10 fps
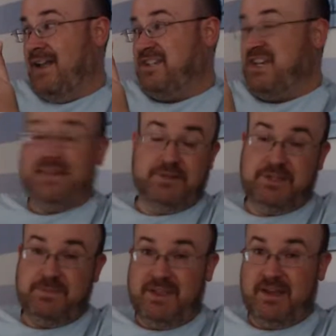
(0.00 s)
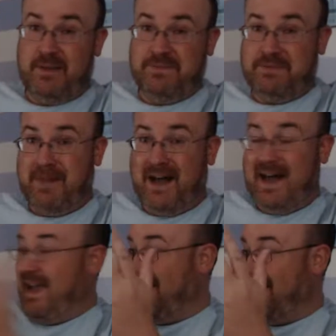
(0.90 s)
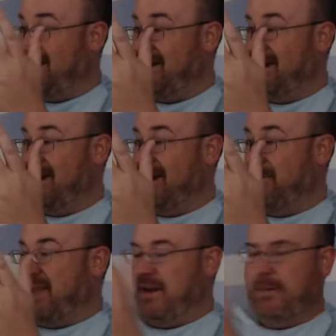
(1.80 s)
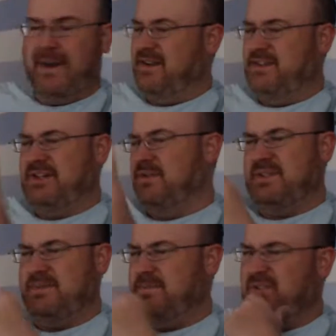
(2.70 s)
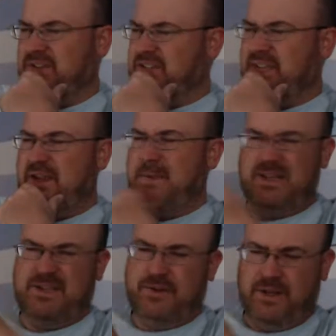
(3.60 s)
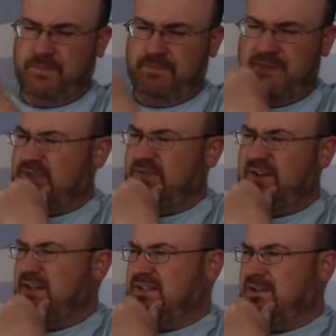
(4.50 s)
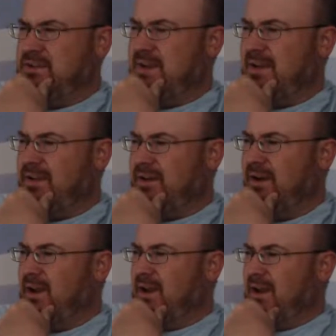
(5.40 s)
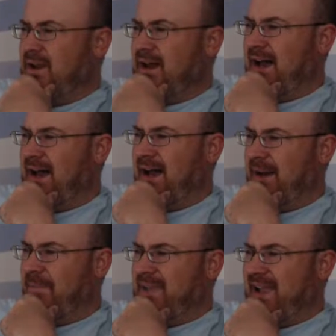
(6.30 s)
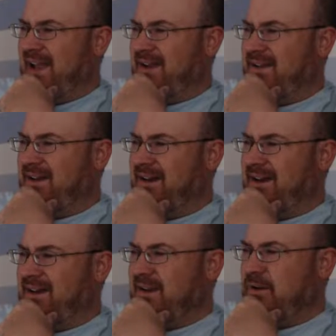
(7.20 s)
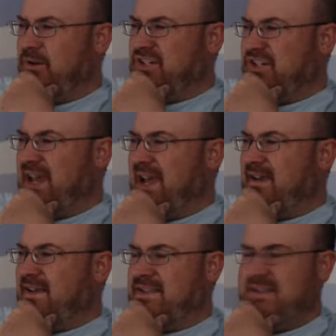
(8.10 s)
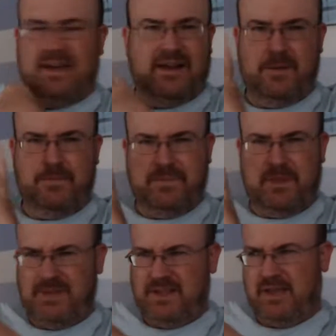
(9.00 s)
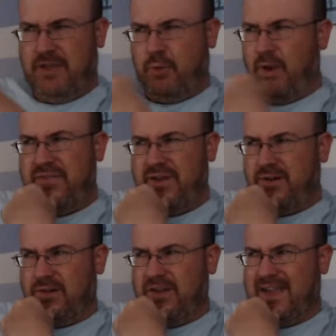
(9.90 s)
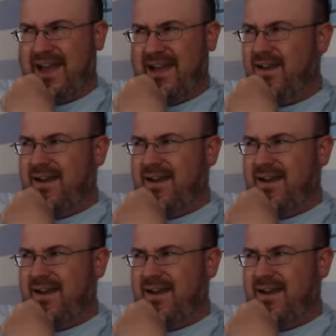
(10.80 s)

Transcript: Chandler Smith comes to mind. I know Brandon Jones fills in there, but he's already an Xfinity Series regular. Christian Eckes being the other one there to look at.